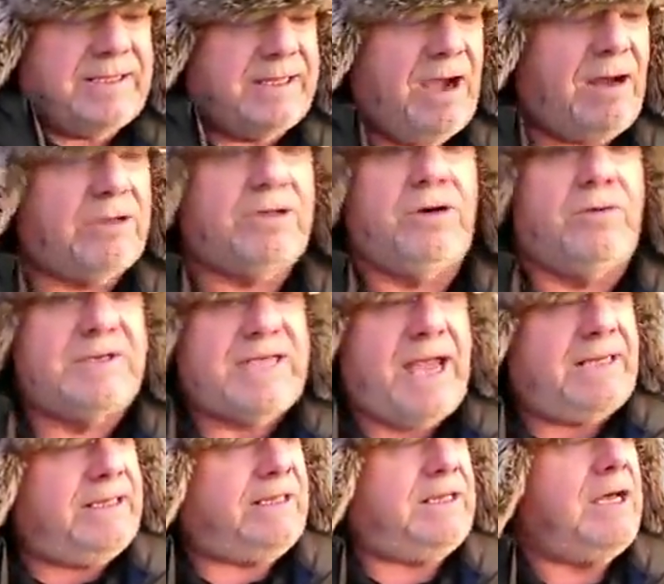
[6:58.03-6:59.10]
The article was
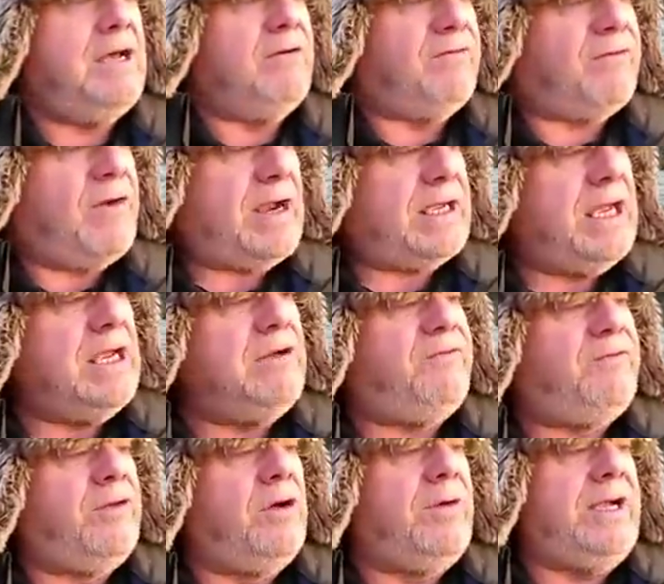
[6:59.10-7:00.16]
headed, "Fracking
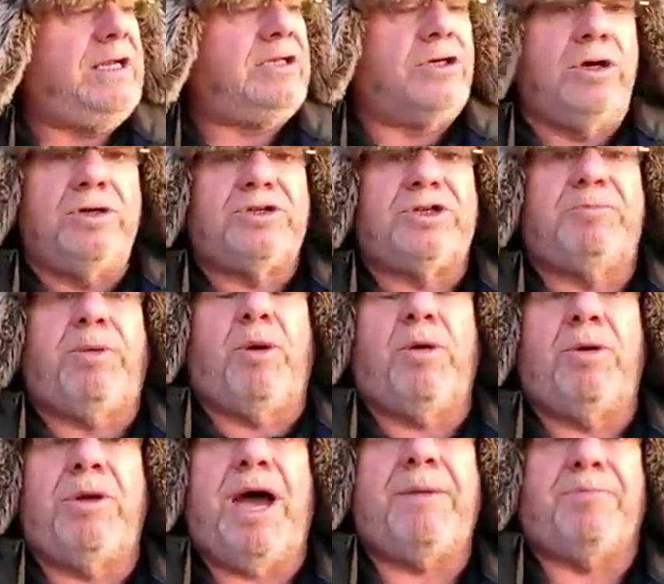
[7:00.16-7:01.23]
Fluid Could
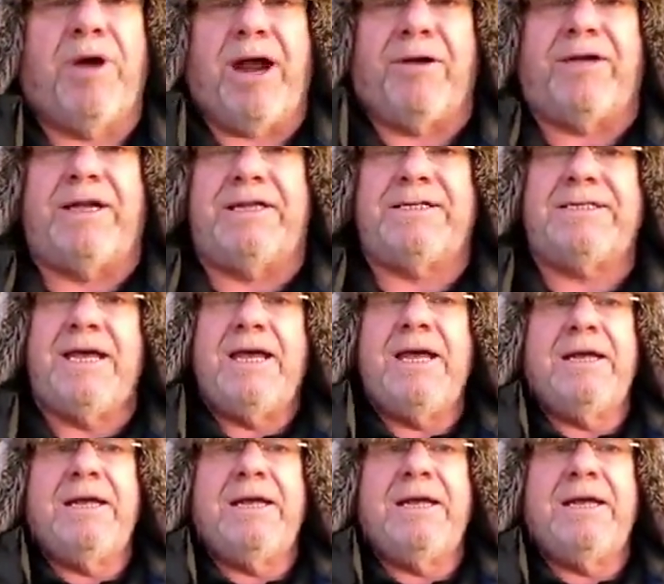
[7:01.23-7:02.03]
Support Librarians."